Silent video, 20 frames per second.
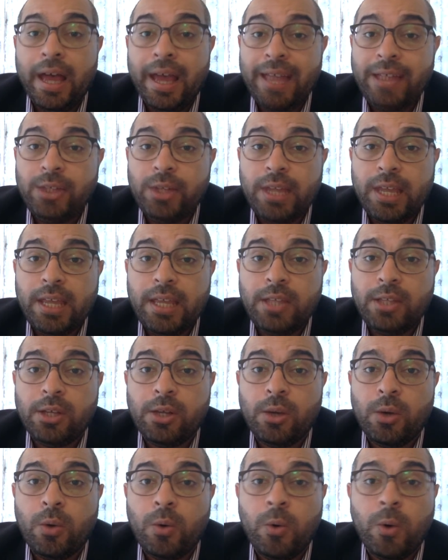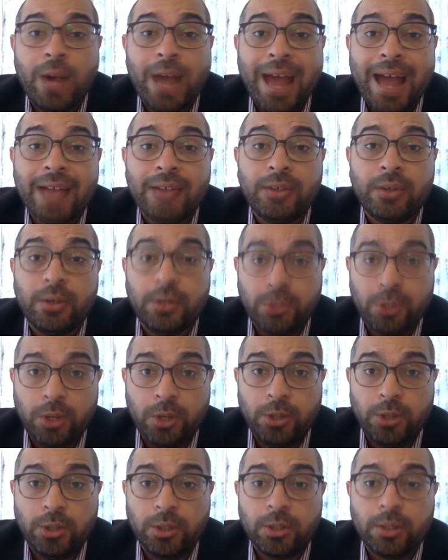educator, or as a
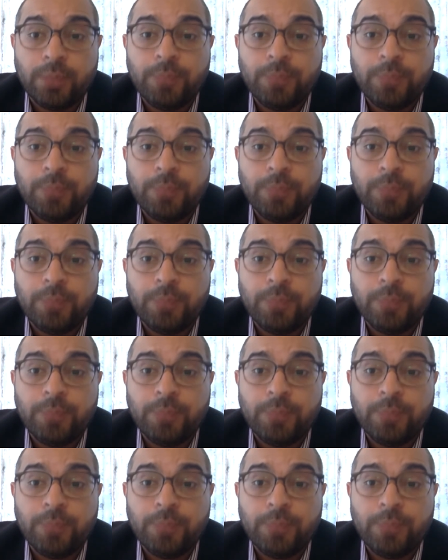researcher.